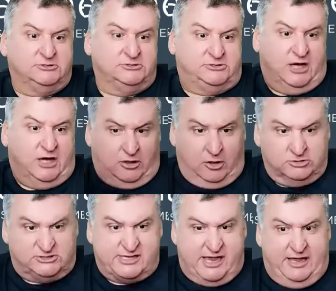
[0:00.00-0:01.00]
you got to
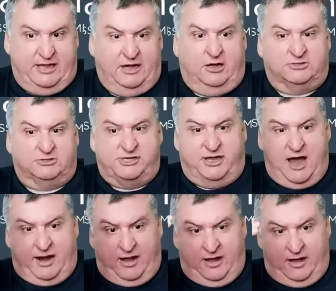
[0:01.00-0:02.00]
close sales, you
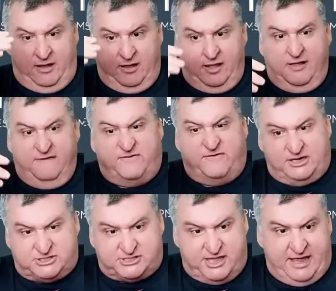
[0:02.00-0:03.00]
got to
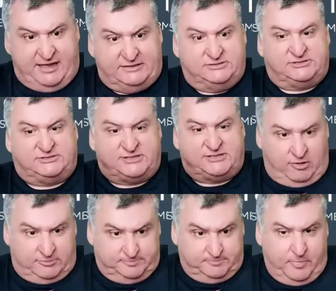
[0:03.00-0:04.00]
finish things, etc.
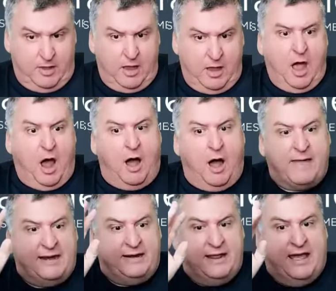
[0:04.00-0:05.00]

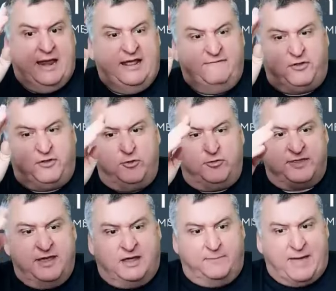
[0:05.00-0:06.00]
And if you
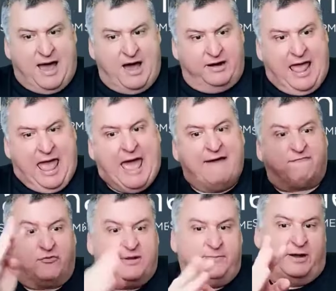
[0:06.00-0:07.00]
think about it,
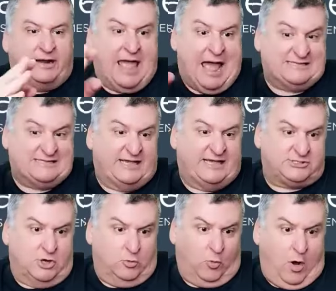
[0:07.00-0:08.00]
everybody has a
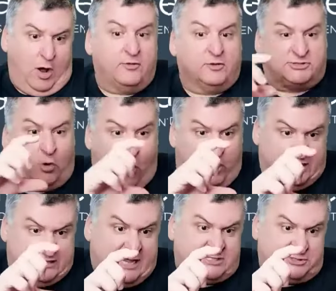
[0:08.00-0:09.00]
zone 1. There's an
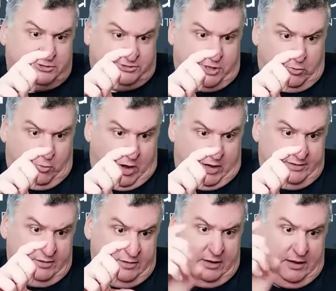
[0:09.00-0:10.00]
organizational zone
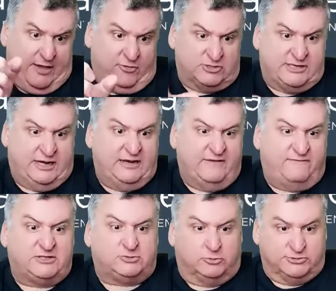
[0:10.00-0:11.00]
1 and there's an
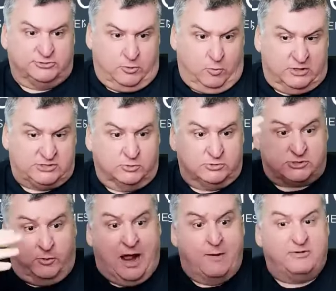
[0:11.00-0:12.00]
individual zone 1. So
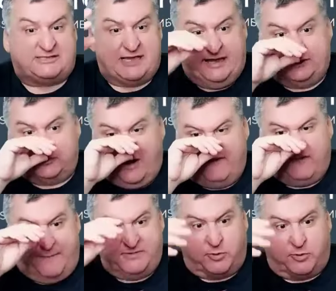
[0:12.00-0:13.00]
what I would say is
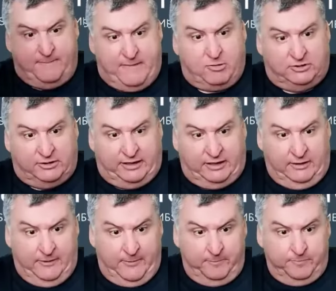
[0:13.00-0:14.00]
RevOps primarily
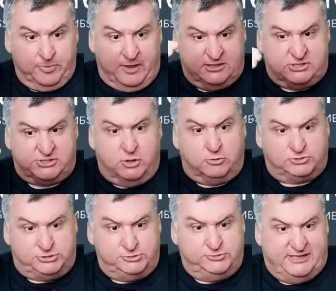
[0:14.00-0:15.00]
is a zone
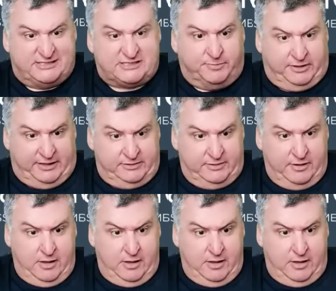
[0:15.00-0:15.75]
2 discipline,